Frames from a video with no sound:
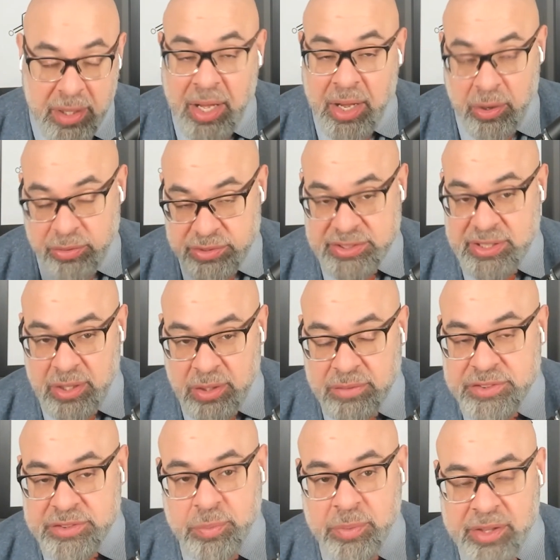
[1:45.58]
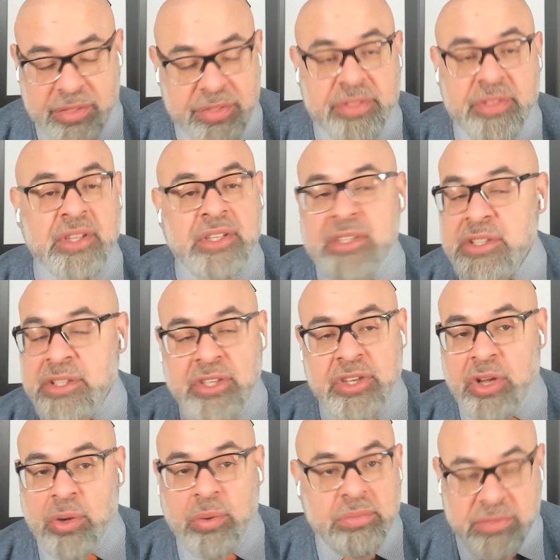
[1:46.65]
ourselves with,
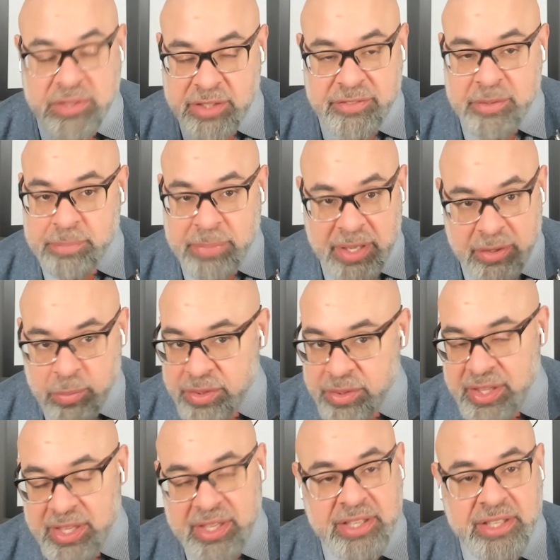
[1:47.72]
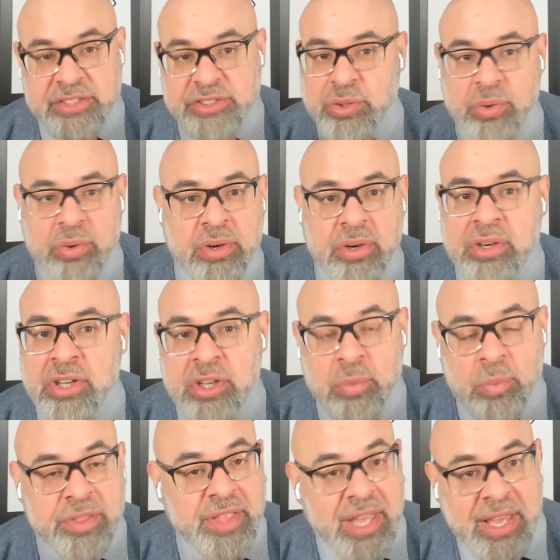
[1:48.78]
living better with age or
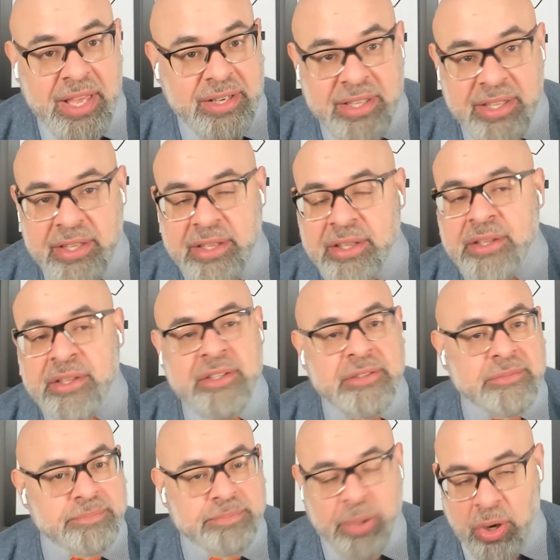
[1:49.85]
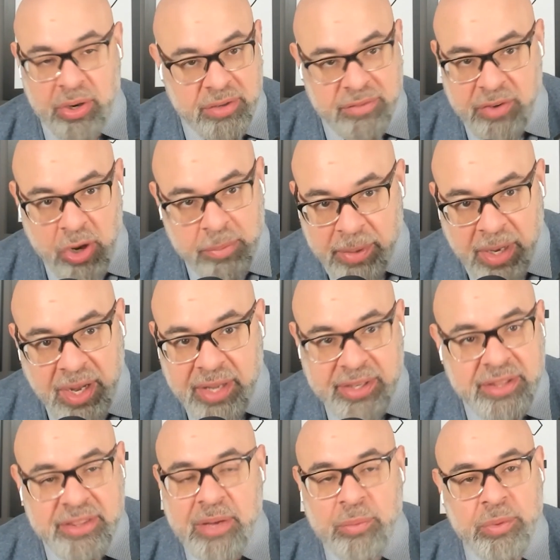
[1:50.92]
with any part of our
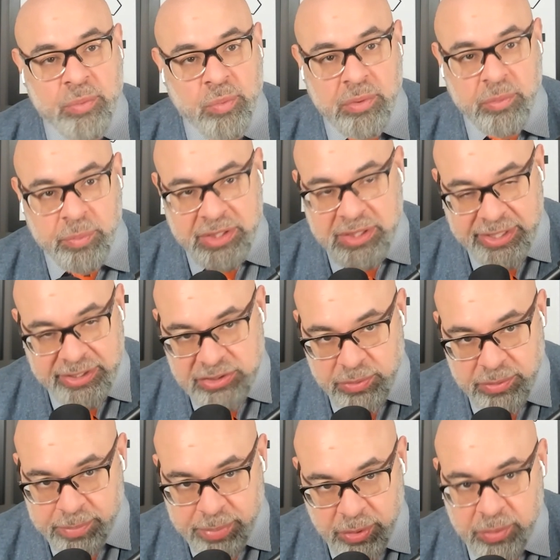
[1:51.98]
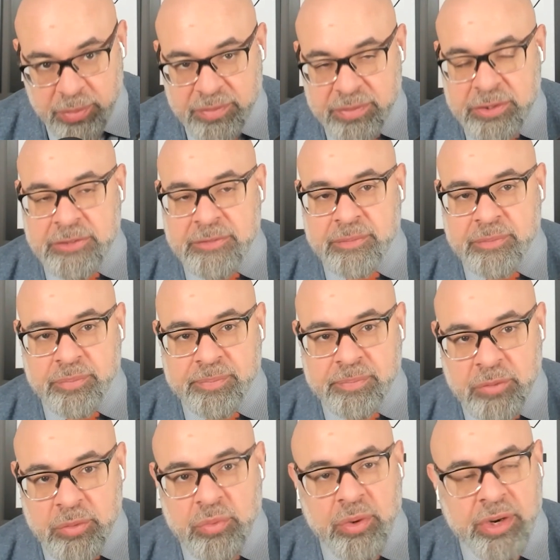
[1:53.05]
body that we'd like to improve,
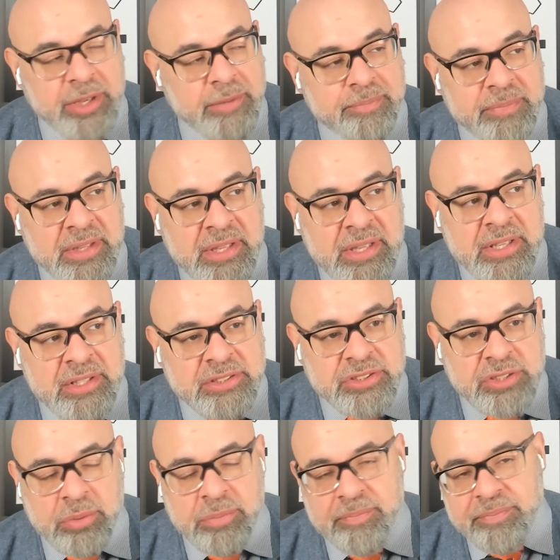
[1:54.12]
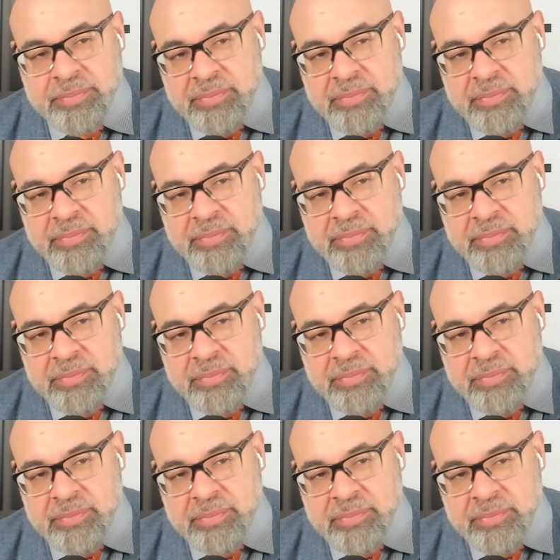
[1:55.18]
right? So